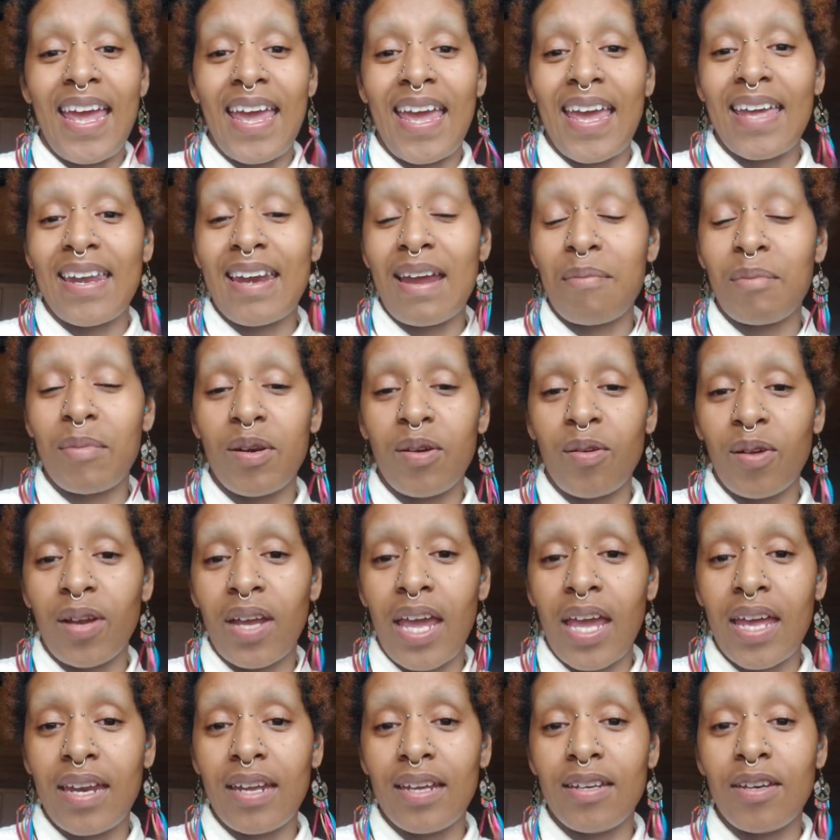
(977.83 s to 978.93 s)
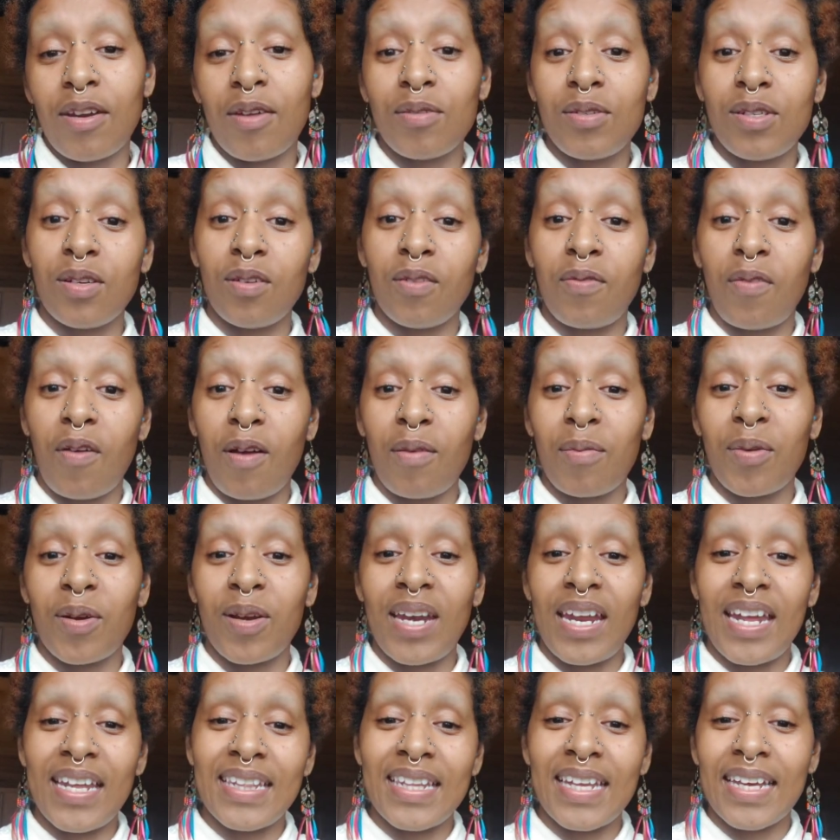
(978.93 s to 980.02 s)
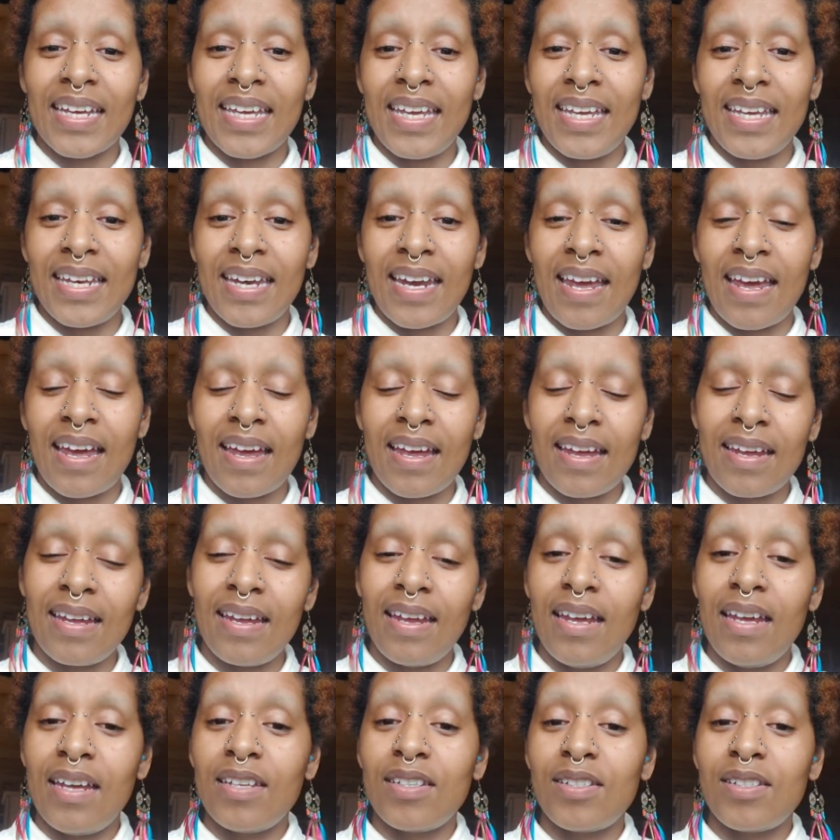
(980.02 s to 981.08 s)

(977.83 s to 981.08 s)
And I'm an organic no-till farmer in Indakina,